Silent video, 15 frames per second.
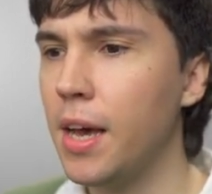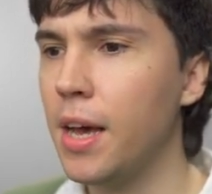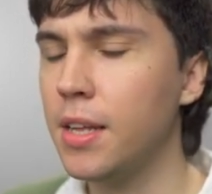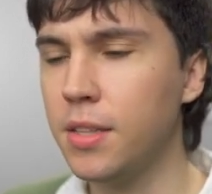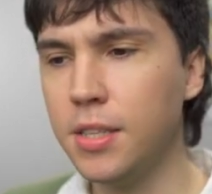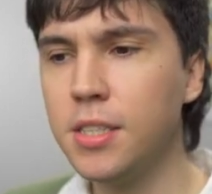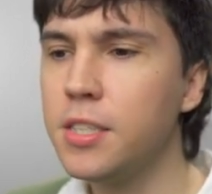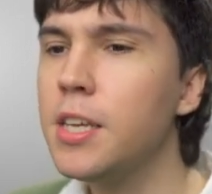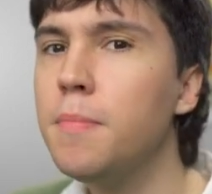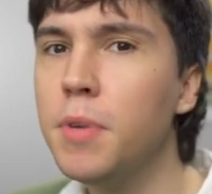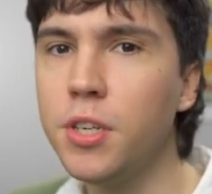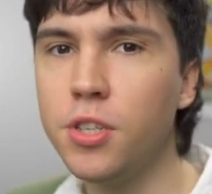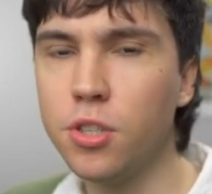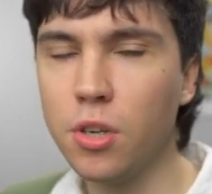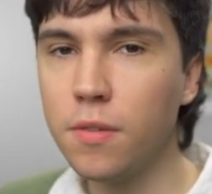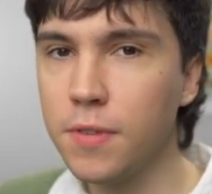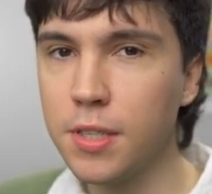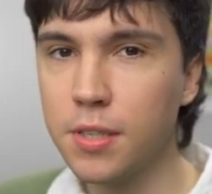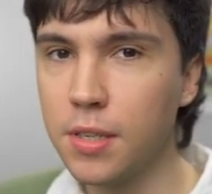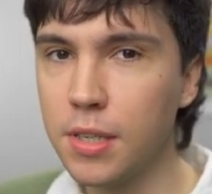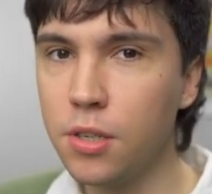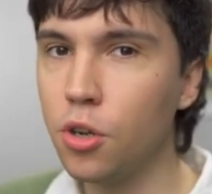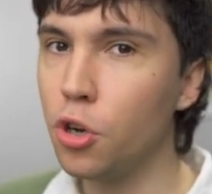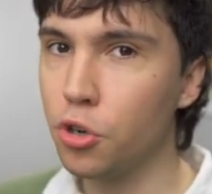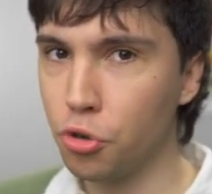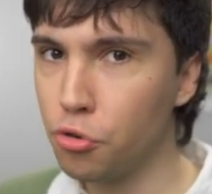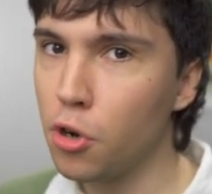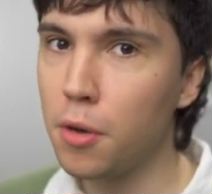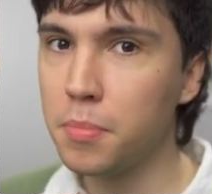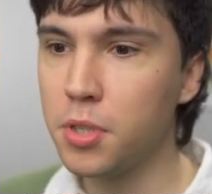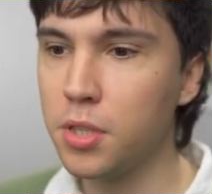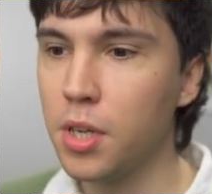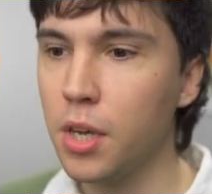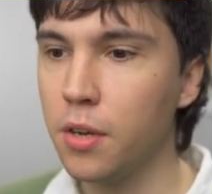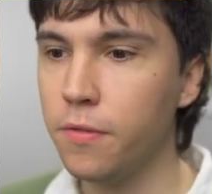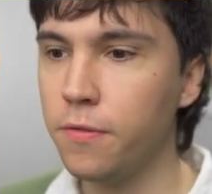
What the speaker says: this image is obviously not cropped